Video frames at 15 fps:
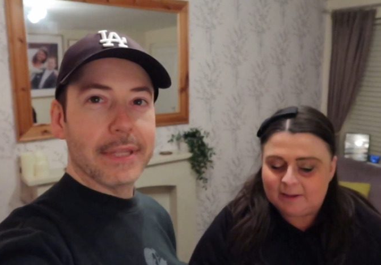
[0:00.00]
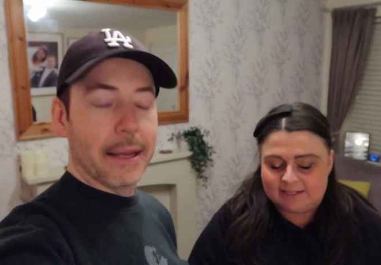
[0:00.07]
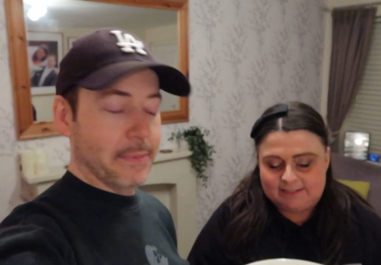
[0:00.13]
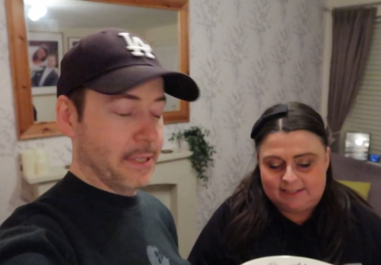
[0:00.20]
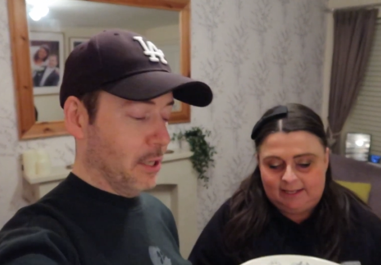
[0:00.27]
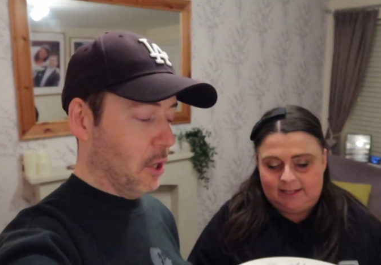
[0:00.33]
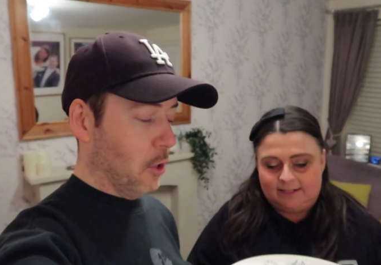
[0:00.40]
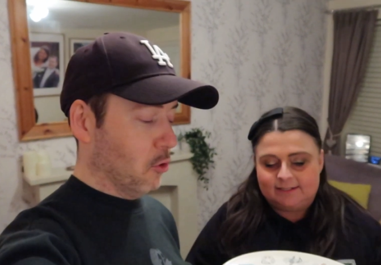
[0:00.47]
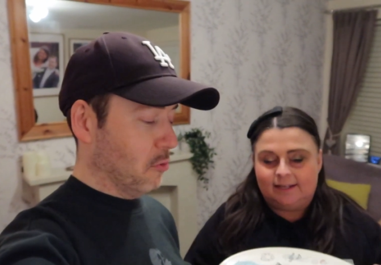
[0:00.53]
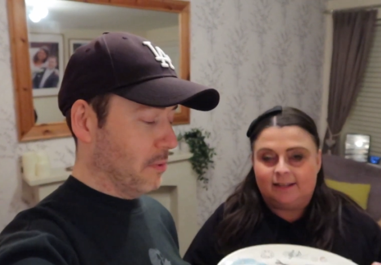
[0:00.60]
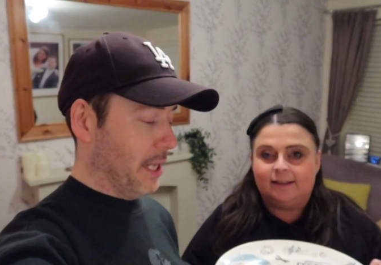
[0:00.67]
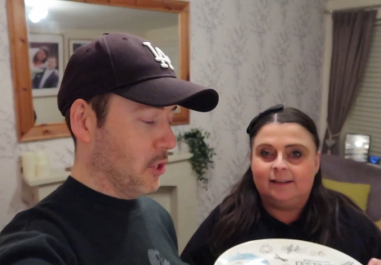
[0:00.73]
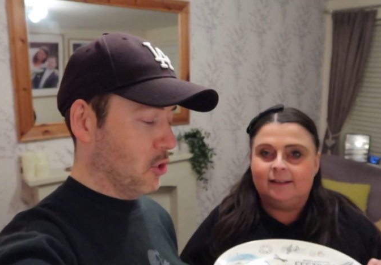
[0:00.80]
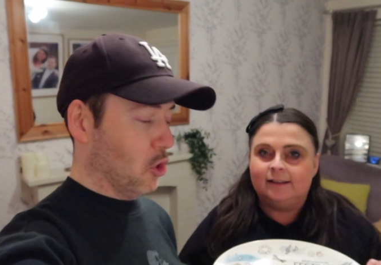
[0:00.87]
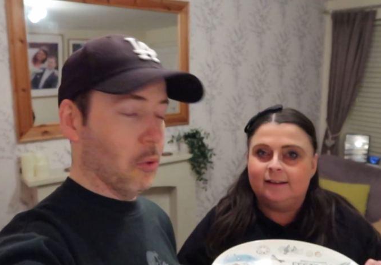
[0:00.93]
Speaker 1: I'm still not
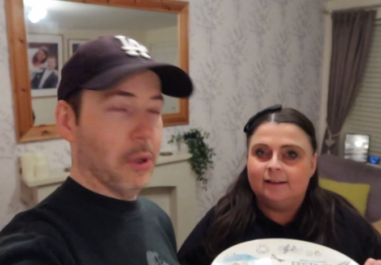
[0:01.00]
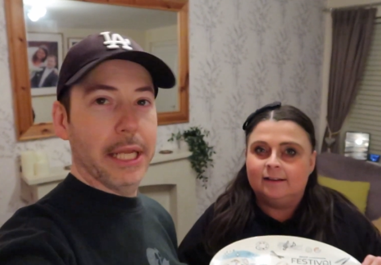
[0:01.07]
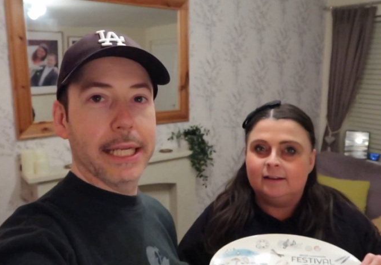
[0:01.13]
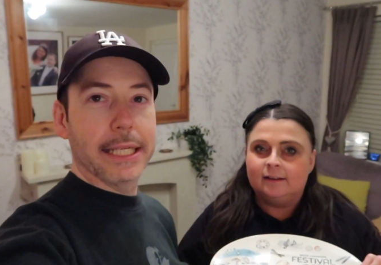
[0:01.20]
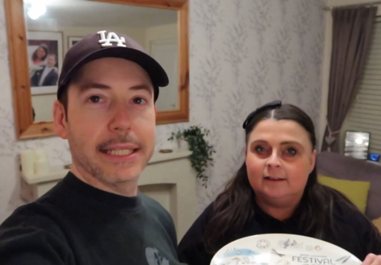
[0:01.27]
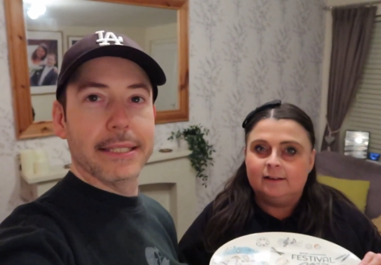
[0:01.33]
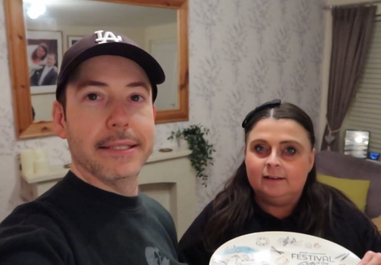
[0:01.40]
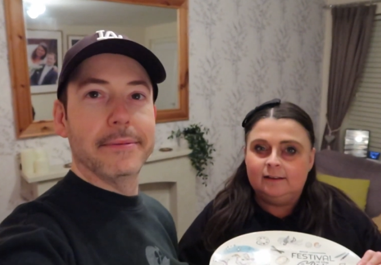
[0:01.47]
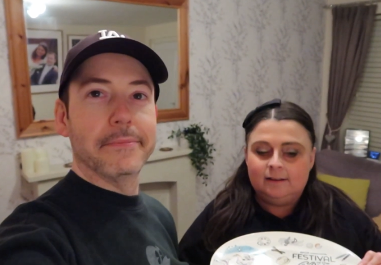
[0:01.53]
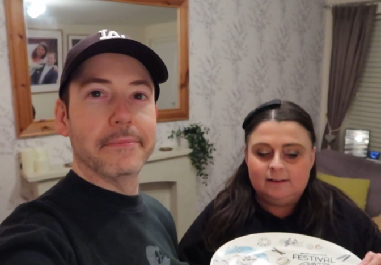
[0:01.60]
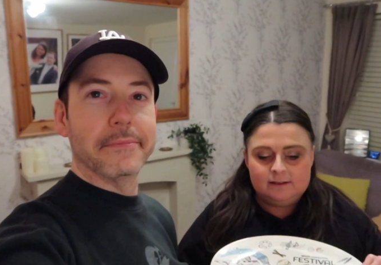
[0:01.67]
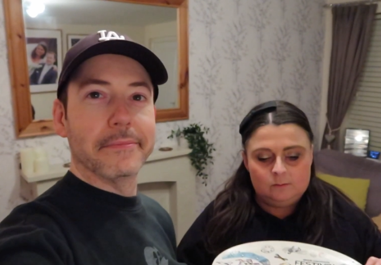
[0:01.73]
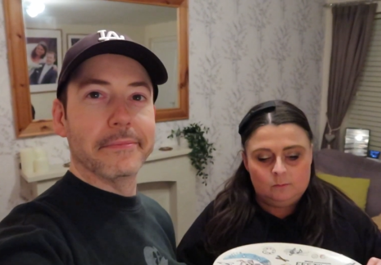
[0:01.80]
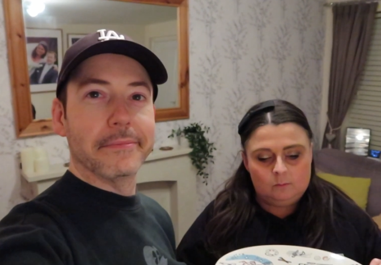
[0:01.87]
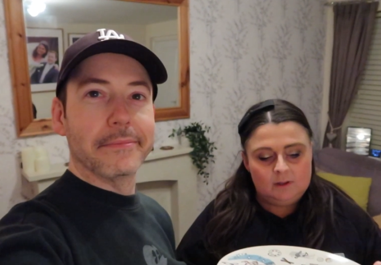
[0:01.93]
100% sure what it is.
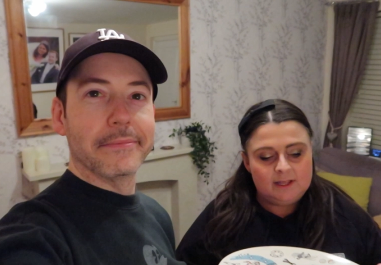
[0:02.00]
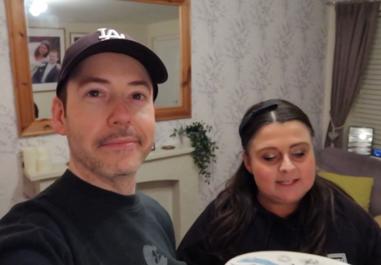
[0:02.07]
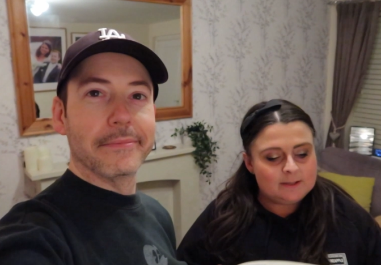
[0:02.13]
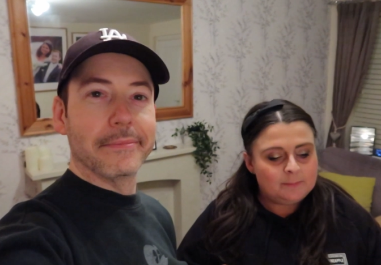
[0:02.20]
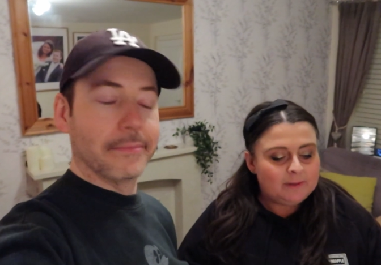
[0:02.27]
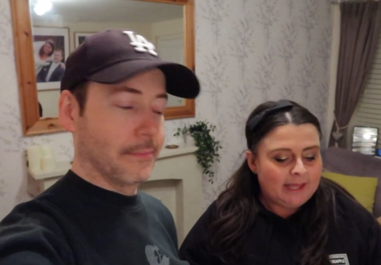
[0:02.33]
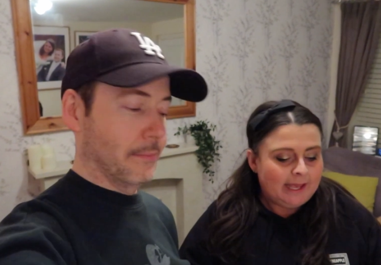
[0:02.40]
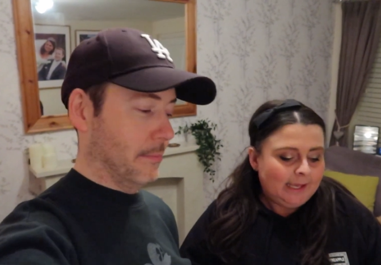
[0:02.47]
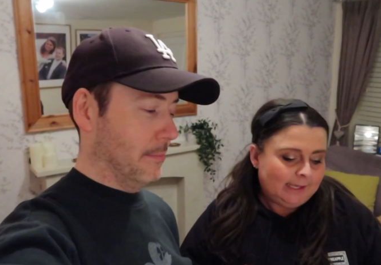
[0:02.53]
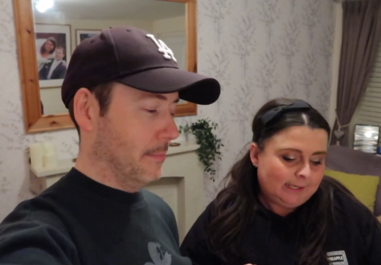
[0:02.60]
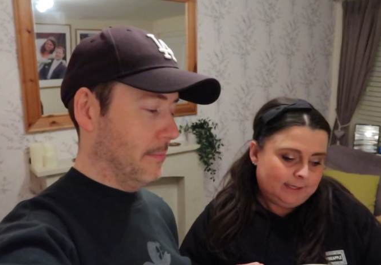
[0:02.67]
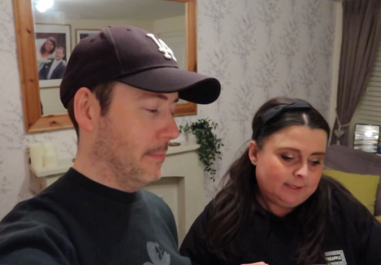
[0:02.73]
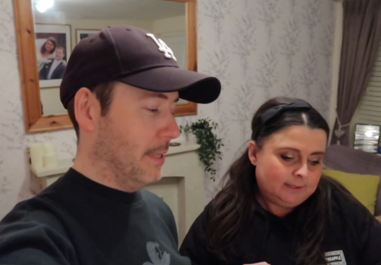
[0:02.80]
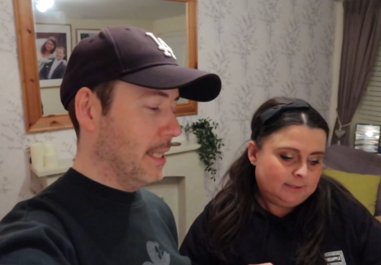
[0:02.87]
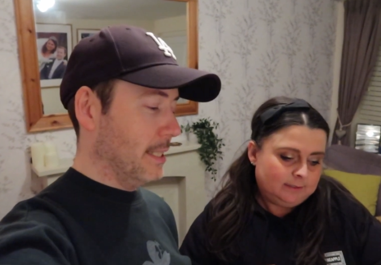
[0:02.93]
Speaker 2: Well, it's a
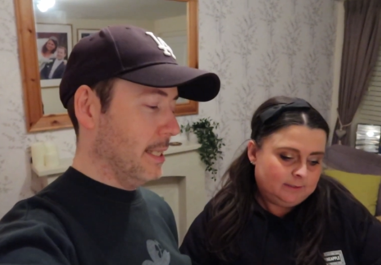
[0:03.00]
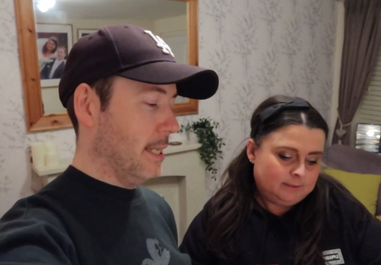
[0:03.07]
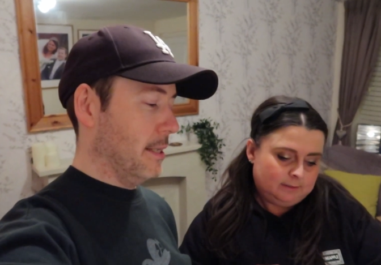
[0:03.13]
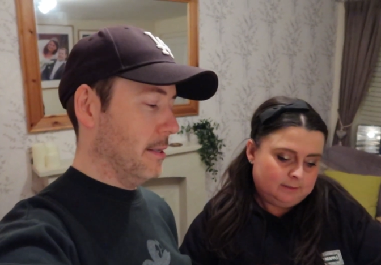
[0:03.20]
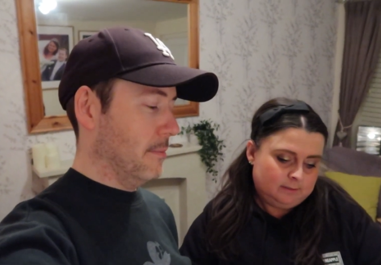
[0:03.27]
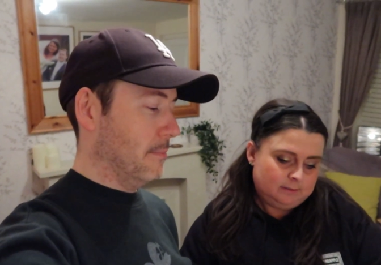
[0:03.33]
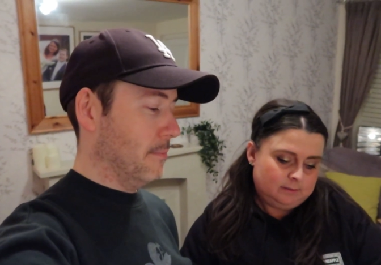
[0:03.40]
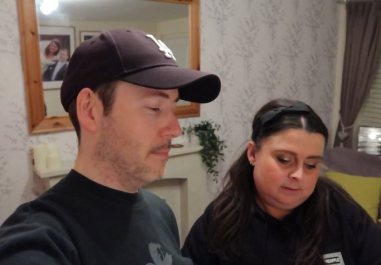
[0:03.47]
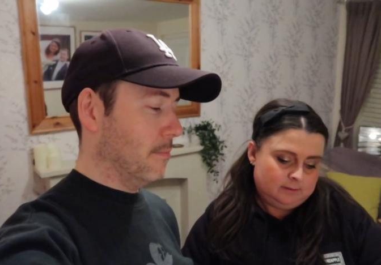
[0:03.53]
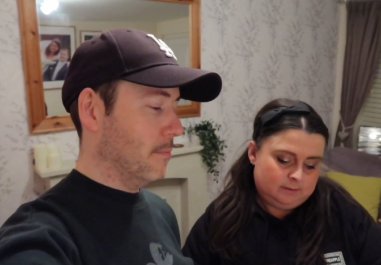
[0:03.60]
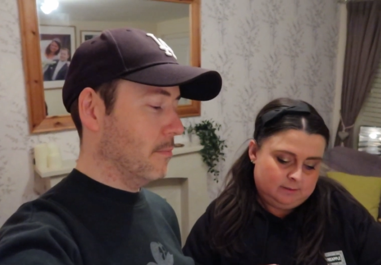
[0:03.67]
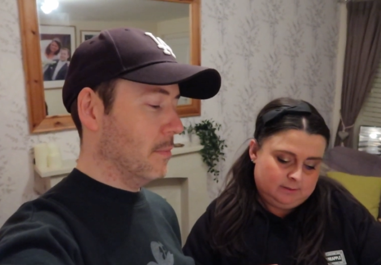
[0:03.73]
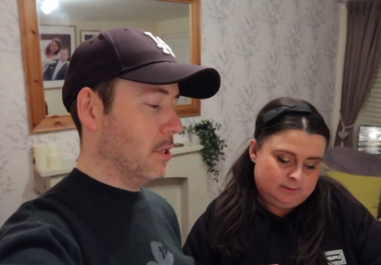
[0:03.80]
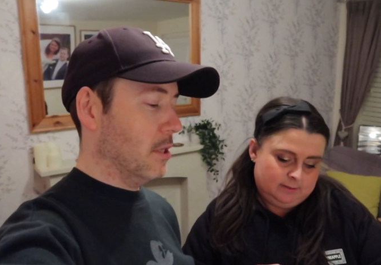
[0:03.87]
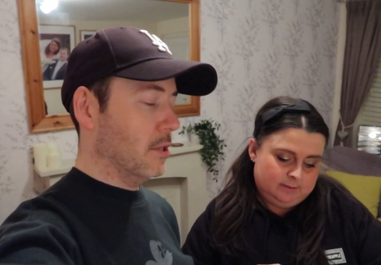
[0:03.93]
plate.
Speaker 1: Is it?
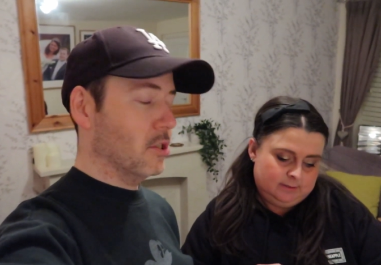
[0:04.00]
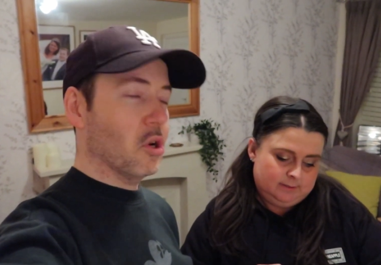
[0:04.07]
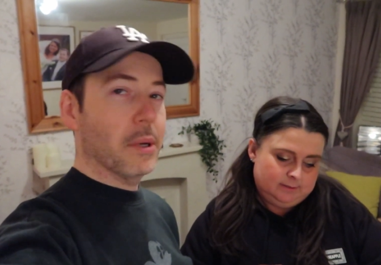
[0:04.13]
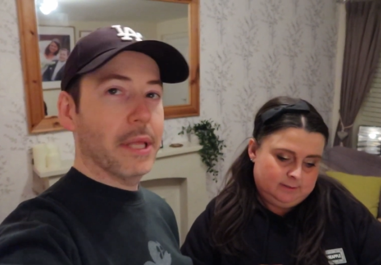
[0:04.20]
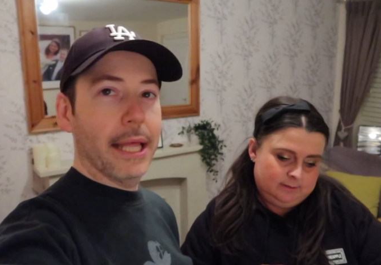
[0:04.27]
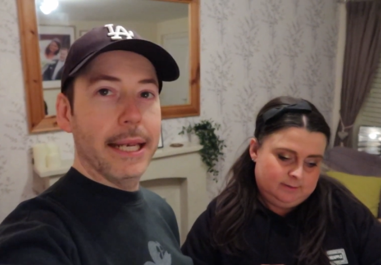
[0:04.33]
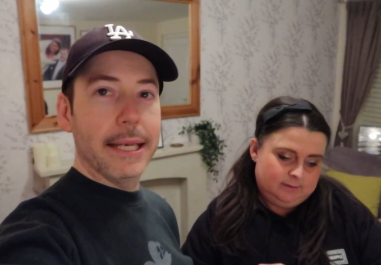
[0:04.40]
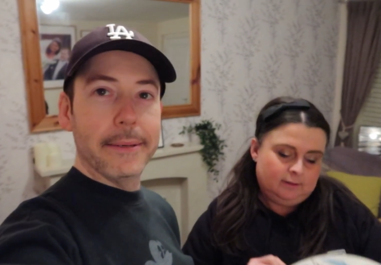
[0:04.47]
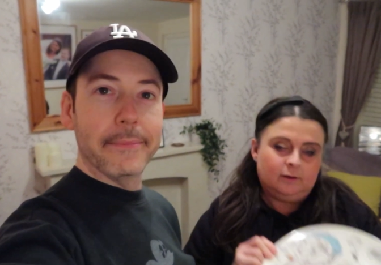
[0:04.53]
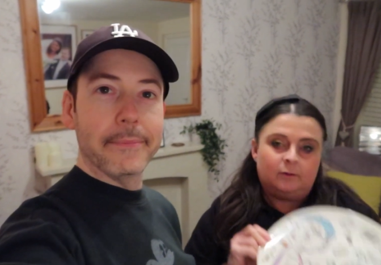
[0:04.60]
Show it then.